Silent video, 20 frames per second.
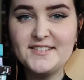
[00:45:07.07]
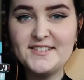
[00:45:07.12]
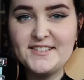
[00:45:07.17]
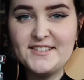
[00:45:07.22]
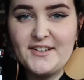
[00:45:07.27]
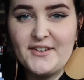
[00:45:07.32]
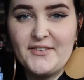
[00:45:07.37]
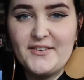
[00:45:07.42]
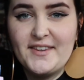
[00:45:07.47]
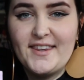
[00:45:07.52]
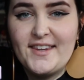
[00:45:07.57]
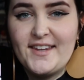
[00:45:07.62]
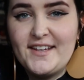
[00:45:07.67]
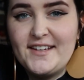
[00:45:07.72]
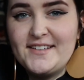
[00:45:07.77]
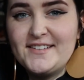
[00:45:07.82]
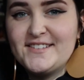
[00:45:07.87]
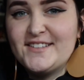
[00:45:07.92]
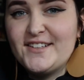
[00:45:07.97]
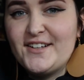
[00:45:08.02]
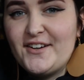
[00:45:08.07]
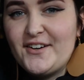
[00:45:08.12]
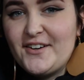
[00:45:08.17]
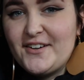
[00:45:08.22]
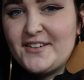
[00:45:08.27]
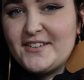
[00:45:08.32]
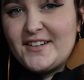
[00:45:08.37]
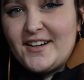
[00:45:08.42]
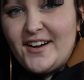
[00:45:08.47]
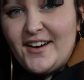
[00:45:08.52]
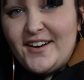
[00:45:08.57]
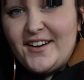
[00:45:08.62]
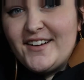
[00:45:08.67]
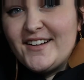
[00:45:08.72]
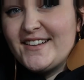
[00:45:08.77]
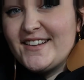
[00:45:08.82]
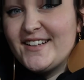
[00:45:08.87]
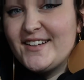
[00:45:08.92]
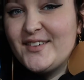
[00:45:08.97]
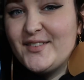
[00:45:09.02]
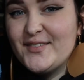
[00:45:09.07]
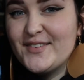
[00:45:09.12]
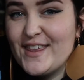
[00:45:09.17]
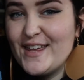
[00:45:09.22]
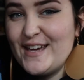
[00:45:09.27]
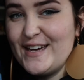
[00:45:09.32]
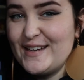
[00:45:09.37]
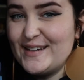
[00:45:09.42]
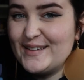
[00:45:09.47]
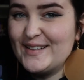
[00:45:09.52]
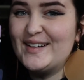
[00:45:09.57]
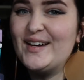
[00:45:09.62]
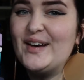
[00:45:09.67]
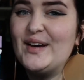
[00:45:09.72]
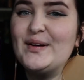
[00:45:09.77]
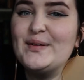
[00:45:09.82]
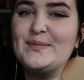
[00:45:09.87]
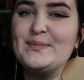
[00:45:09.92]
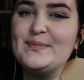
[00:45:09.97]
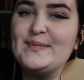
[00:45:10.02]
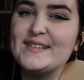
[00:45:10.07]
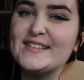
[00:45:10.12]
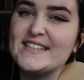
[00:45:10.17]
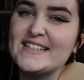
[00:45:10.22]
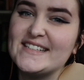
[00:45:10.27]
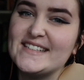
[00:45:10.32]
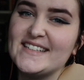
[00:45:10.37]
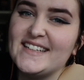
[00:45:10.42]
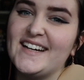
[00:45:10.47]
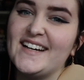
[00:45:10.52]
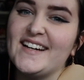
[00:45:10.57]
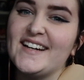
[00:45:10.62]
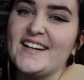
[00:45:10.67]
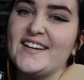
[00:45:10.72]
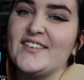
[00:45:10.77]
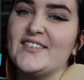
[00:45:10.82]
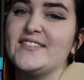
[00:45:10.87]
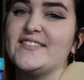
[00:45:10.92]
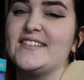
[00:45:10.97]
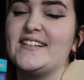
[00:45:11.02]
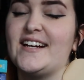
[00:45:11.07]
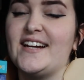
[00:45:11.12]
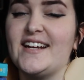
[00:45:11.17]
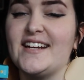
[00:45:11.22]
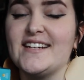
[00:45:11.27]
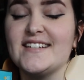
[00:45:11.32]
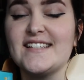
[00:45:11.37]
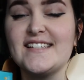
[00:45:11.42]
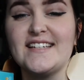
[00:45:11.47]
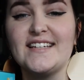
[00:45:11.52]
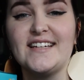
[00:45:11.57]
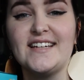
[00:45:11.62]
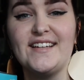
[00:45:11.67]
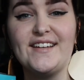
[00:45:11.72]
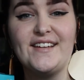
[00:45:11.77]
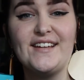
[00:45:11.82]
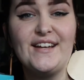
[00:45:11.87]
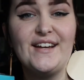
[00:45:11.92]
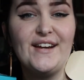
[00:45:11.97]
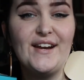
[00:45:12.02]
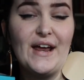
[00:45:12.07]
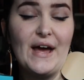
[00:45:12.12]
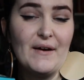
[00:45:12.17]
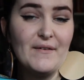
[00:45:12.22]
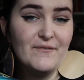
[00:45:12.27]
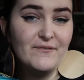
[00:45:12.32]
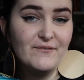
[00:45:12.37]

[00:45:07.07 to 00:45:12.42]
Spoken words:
So these are all of the books I read in